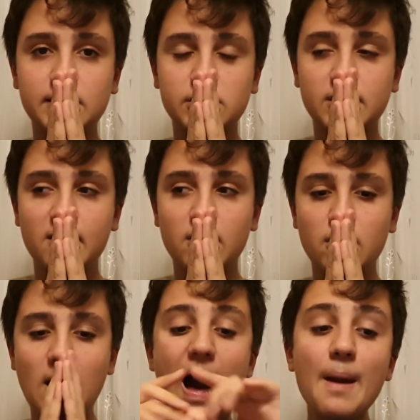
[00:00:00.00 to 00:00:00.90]

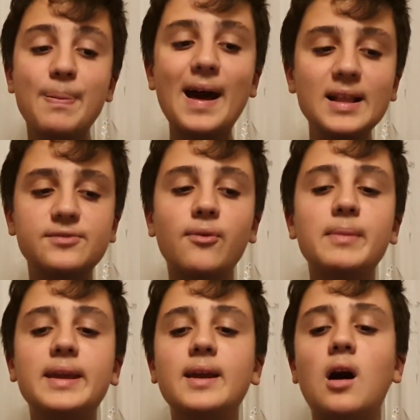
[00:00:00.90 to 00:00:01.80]
So iPads for
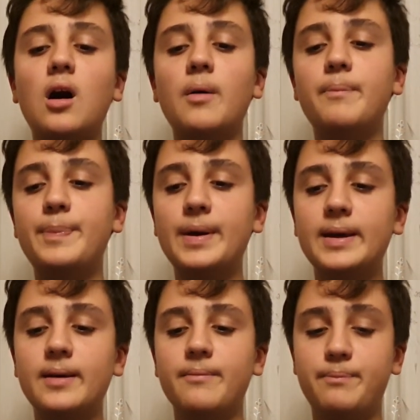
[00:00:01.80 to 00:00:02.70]
me are
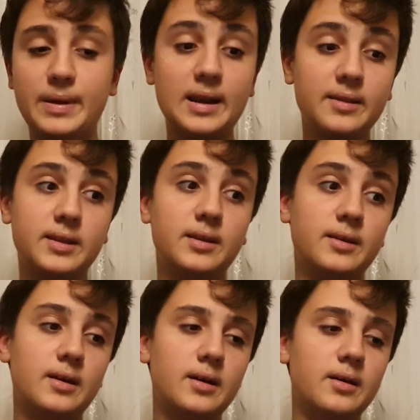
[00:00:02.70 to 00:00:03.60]
better
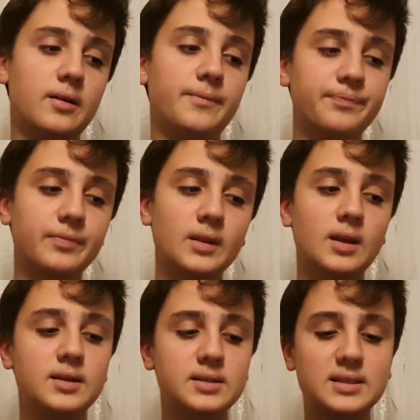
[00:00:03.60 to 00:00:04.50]
than
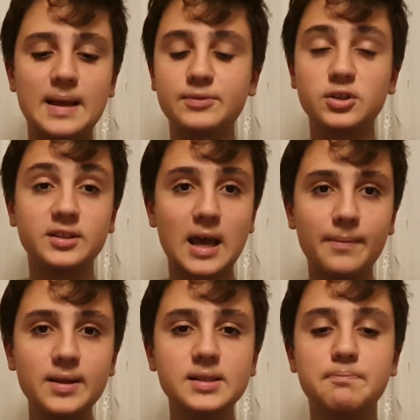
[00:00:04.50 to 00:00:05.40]
Samsung
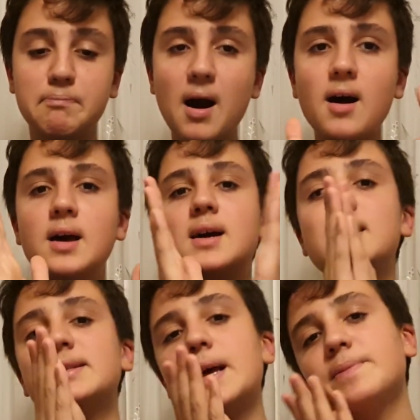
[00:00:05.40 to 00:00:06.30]
tablets. But
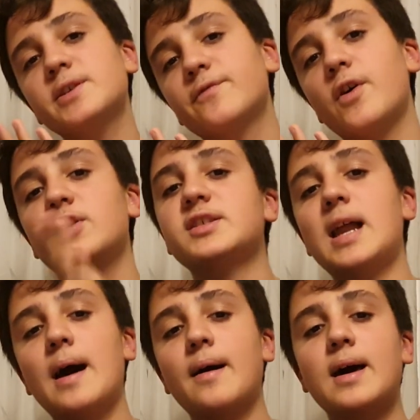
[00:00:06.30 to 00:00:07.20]
Samsung phones and
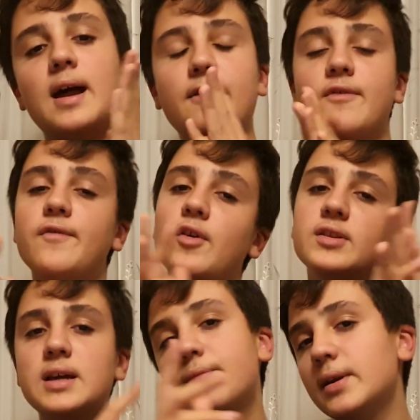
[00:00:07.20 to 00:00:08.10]
iPhone
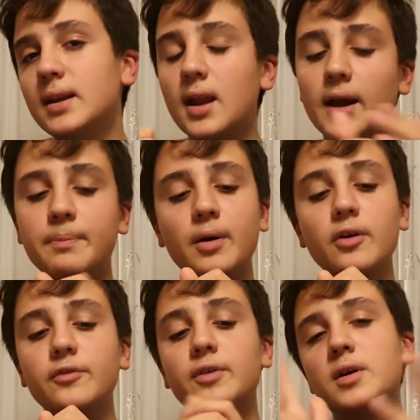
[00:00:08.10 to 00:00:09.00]
phones, I really like both.